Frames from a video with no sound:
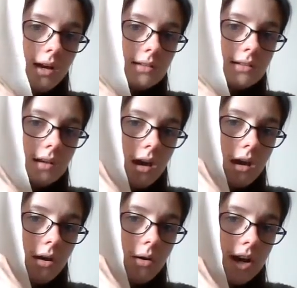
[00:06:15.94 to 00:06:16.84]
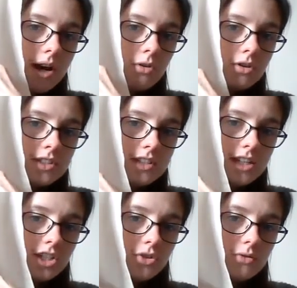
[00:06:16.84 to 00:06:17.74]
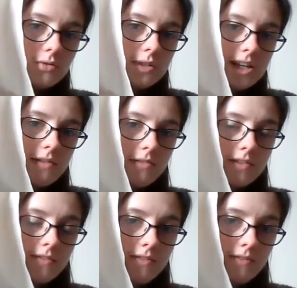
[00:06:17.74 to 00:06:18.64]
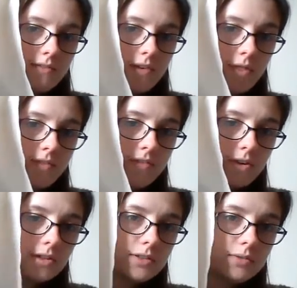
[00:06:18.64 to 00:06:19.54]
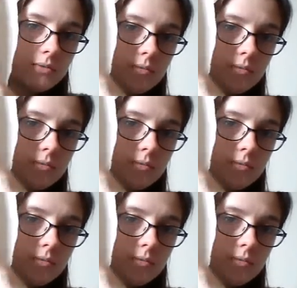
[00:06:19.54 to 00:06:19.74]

So I cross stitched all the leaves on the first